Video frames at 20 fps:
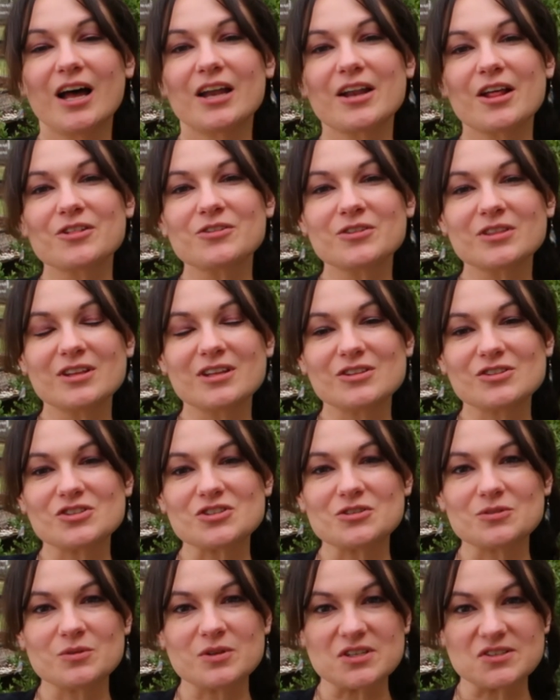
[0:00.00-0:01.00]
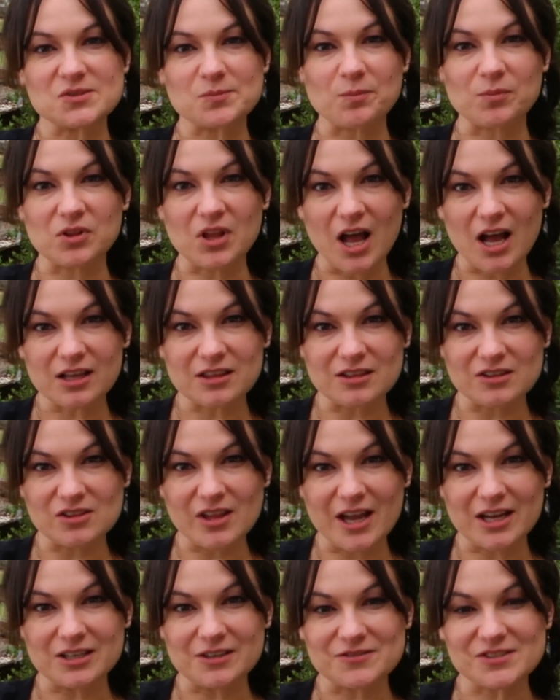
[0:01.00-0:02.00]
Another thing too is block the
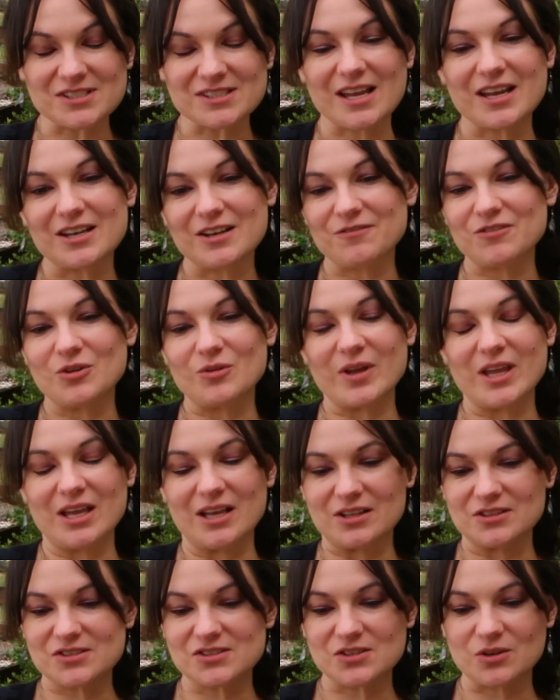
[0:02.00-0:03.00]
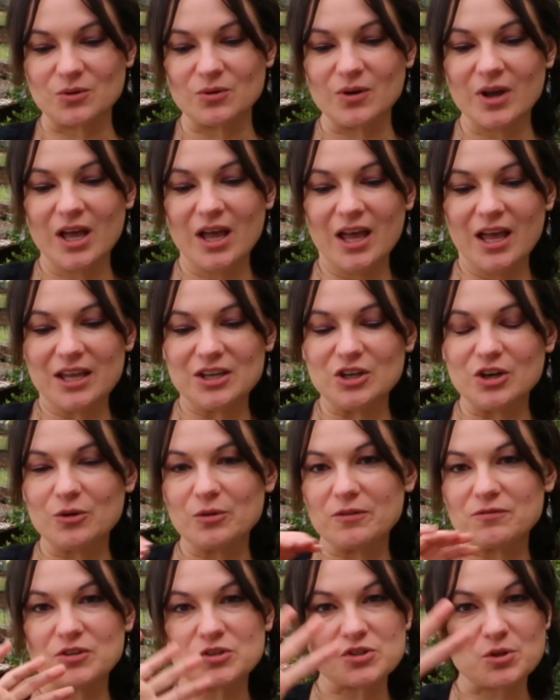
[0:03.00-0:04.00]
line of sight if you can. So, you
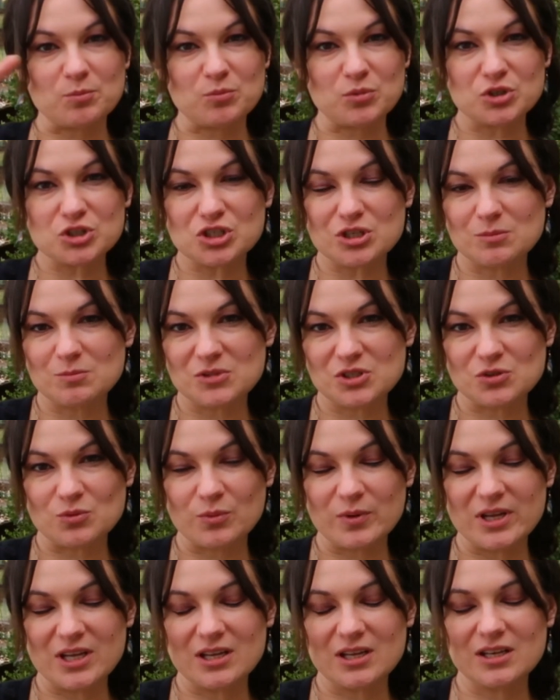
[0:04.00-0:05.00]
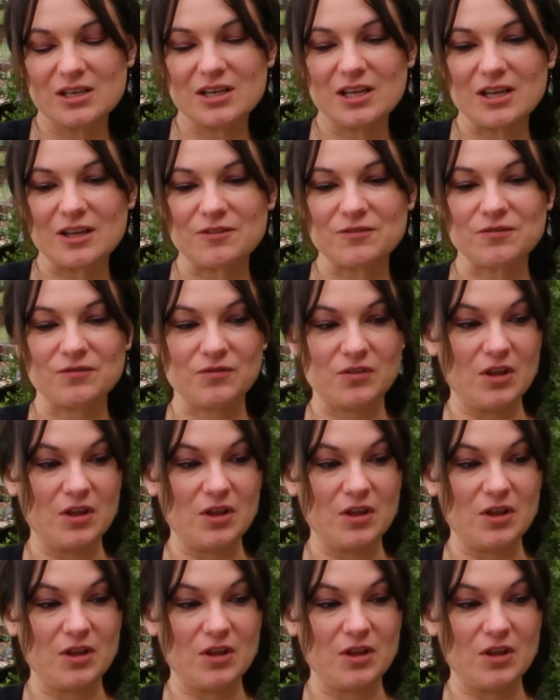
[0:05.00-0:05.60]
know, if there's a bush in between, if,